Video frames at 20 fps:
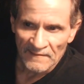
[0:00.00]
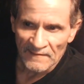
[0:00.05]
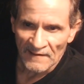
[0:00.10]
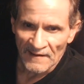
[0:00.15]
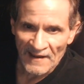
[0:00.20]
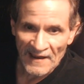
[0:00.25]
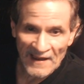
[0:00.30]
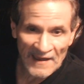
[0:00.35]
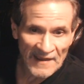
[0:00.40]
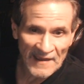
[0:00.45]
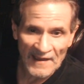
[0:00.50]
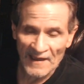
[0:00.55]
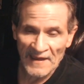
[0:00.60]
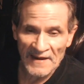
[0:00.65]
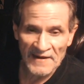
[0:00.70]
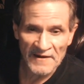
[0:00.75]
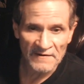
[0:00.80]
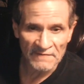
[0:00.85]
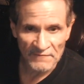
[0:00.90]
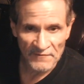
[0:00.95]
I
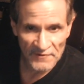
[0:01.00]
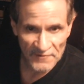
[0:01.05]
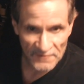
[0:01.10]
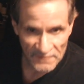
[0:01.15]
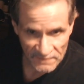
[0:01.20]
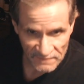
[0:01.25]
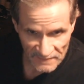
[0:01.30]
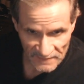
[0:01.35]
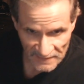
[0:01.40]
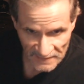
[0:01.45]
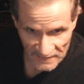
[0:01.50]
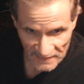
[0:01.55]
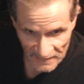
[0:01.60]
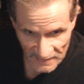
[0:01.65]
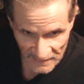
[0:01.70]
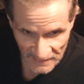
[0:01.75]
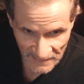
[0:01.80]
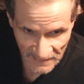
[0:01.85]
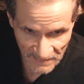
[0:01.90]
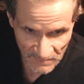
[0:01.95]
never knew that.
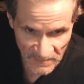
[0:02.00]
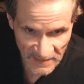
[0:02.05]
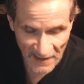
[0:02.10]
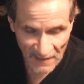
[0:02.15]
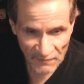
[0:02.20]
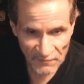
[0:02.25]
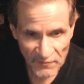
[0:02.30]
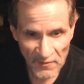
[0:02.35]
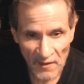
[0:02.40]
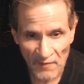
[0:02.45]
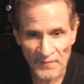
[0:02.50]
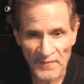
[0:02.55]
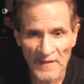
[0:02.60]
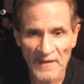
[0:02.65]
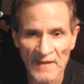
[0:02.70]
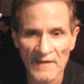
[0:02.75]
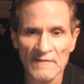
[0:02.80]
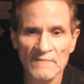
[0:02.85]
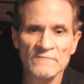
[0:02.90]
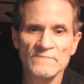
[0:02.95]
I mean, I thought
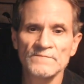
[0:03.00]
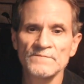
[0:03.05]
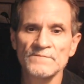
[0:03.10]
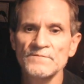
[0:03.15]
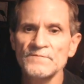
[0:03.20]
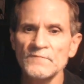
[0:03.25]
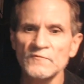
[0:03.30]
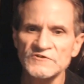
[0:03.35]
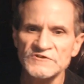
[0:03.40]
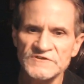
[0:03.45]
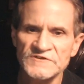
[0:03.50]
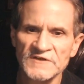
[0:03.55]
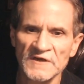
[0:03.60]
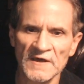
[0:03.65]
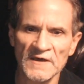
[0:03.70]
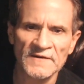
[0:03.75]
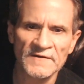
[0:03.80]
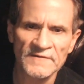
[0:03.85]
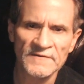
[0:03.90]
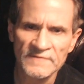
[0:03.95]
that was
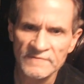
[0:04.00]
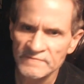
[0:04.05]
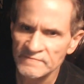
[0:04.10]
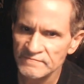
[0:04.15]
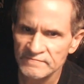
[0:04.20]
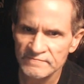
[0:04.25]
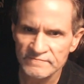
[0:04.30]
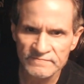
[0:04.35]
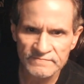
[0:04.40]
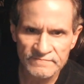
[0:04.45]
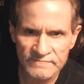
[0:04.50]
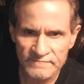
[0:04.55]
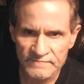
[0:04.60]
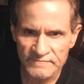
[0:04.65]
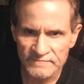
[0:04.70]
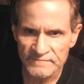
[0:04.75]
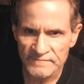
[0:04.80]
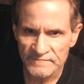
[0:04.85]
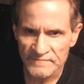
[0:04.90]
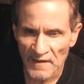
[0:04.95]
done
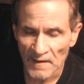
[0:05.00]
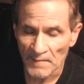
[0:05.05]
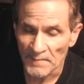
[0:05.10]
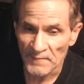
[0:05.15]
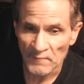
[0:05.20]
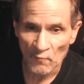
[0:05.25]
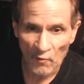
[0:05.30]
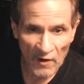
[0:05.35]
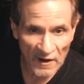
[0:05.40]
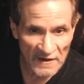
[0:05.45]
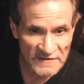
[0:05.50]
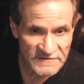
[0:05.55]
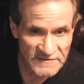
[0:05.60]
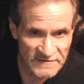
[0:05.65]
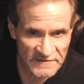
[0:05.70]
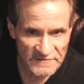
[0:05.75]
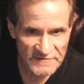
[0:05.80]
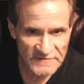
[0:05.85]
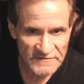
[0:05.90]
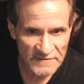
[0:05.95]
up in
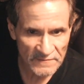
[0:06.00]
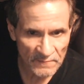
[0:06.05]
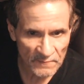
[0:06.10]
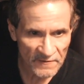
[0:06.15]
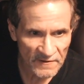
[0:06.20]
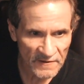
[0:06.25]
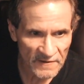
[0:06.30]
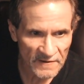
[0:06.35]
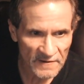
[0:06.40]
Washington somewhere.